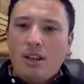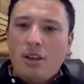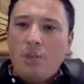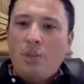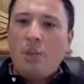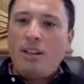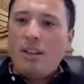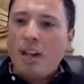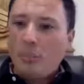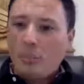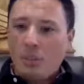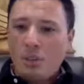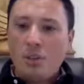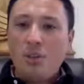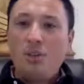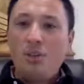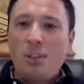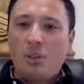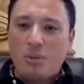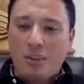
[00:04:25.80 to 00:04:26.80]
What an
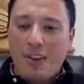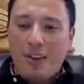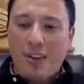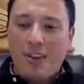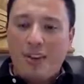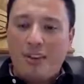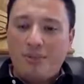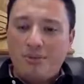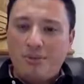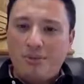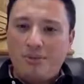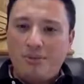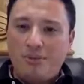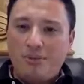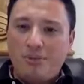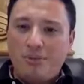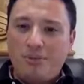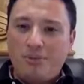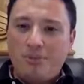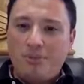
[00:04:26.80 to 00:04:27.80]
opportunity we have
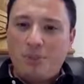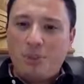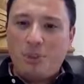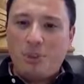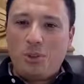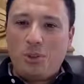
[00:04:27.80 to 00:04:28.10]
to